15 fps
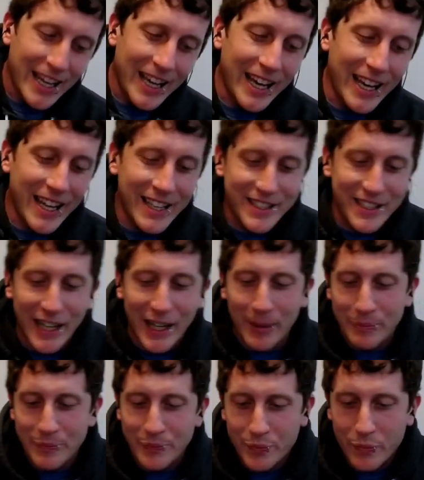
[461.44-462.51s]

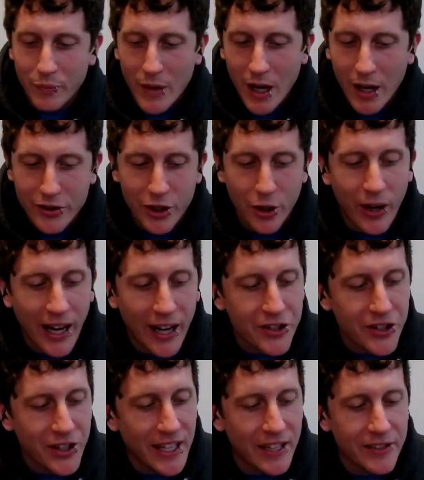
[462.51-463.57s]
And so
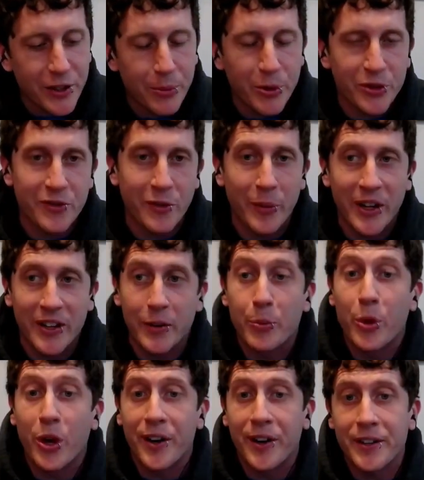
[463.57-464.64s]
actually that's our most fermented
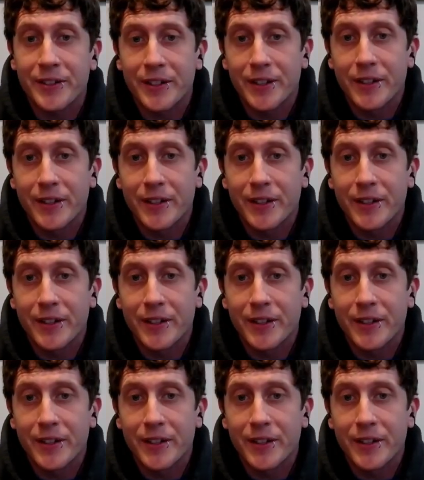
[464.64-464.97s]
product.